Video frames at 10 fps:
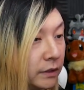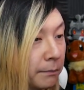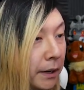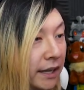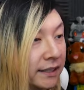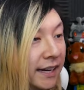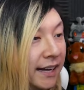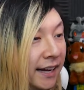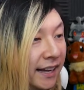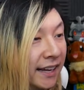But
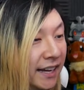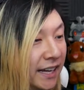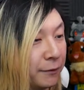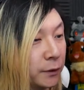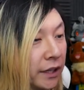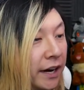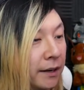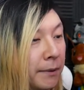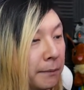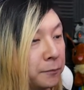if you line
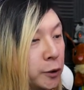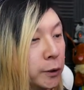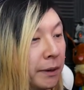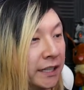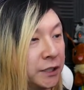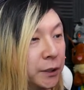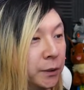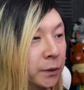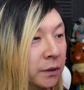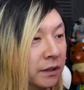them up 2 by
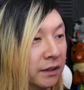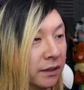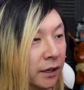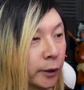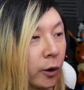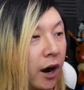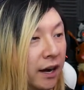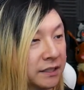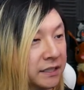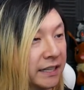2
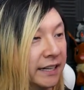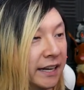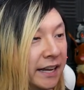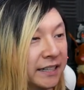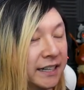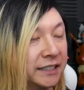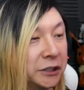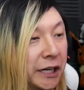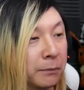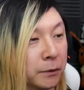across in a
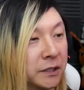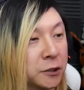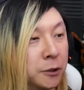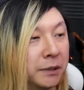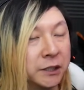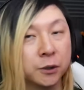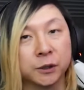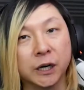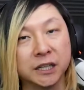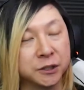chamber that's 2 by 2
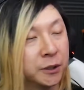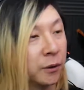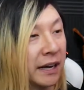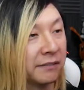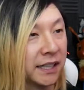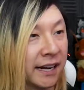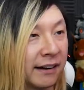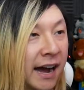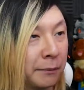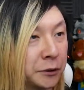across, you don't have a lot of
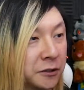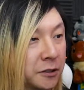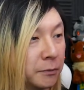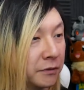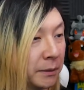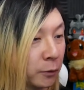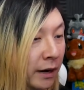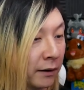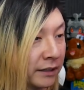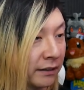options to move them
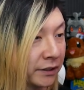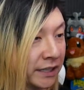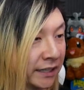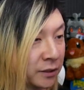around and everything.